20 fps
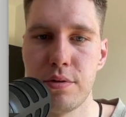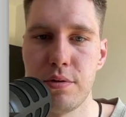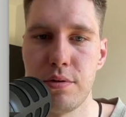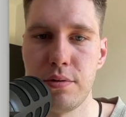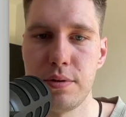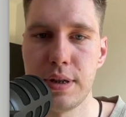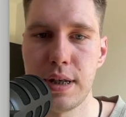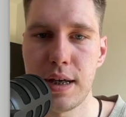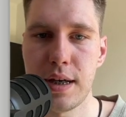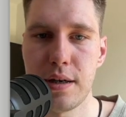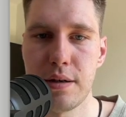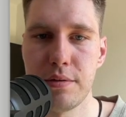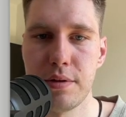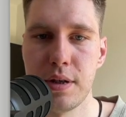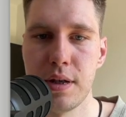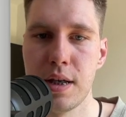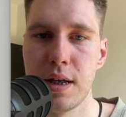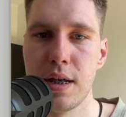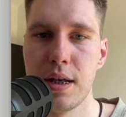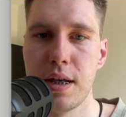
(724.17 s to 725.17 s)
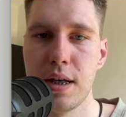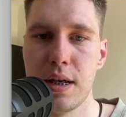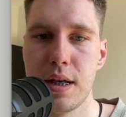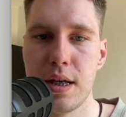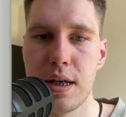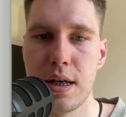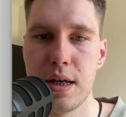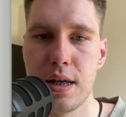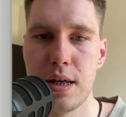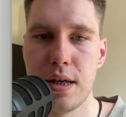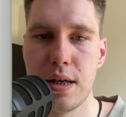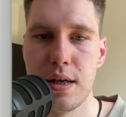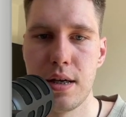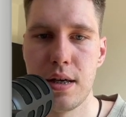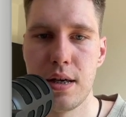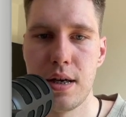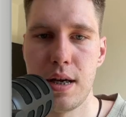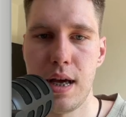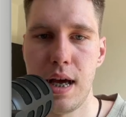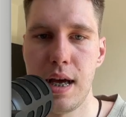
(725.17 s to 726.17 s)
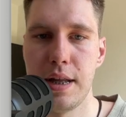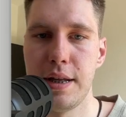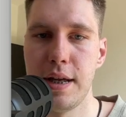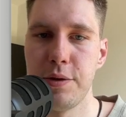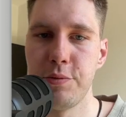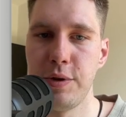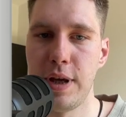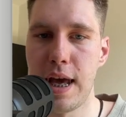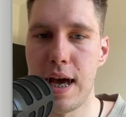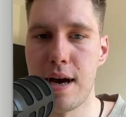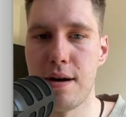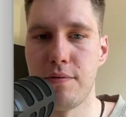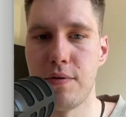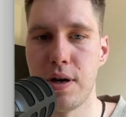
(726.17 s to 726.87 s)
down, and then we have